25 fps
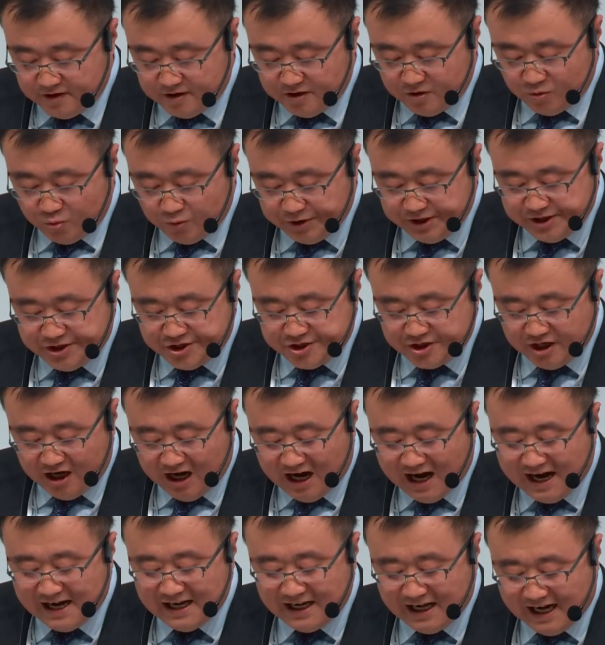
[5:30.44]
which
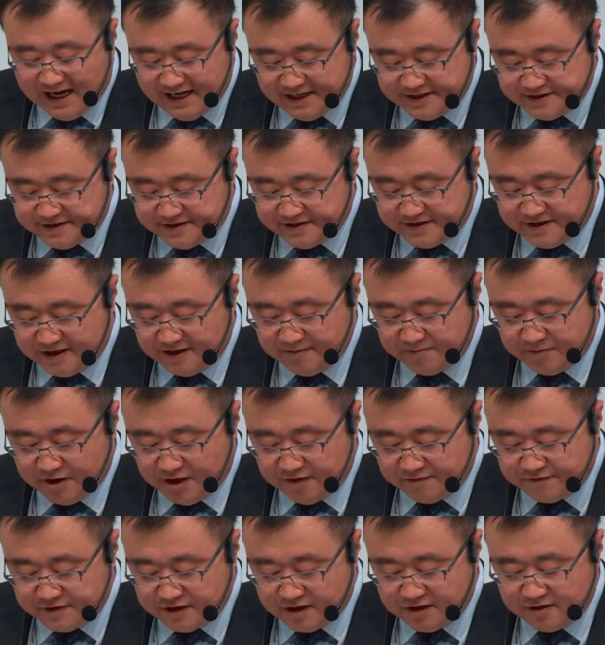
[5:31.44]
highlights some
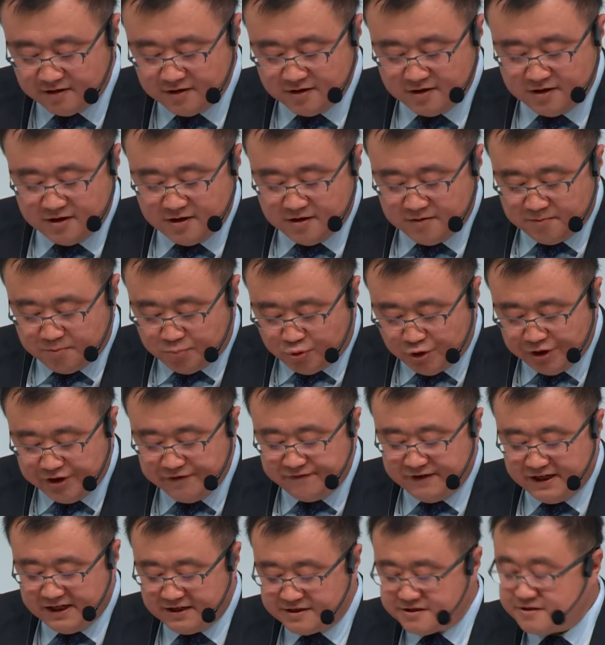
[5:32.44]
of the
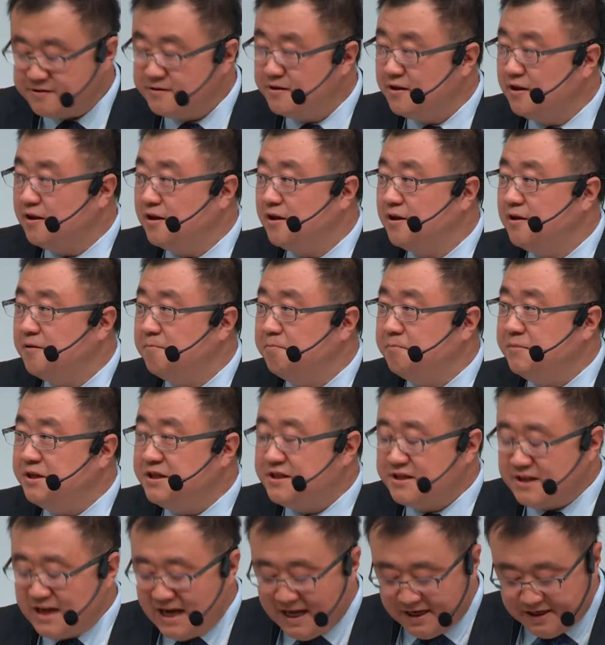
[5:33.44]
previous
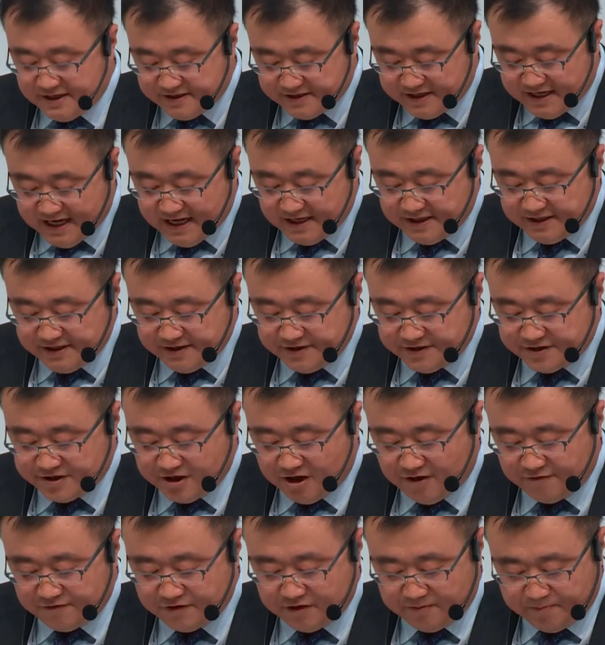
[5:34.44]
misunderstandings
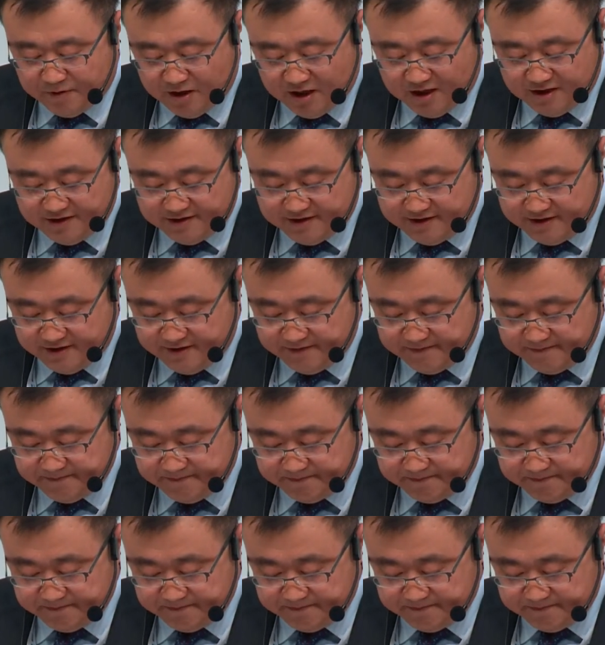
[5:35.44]
of the policy.